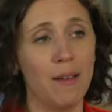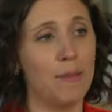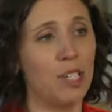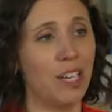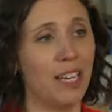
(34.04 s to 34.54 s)

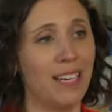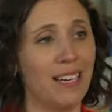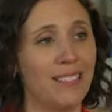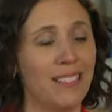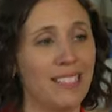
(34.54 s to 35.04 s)
Michigan
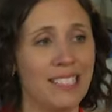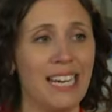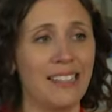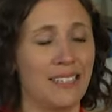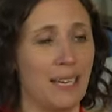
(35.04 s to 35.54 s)
is a
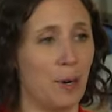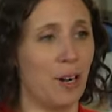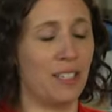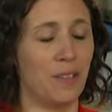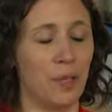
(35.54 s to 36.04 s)
state that
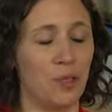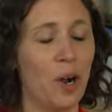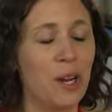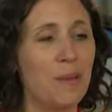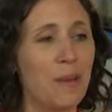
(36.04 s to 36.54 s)
Democrats have been
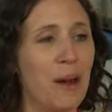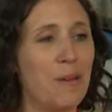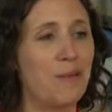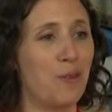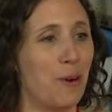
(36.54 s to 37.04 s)
talking
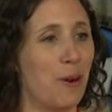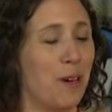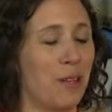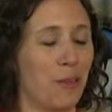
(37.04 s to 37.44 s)
about for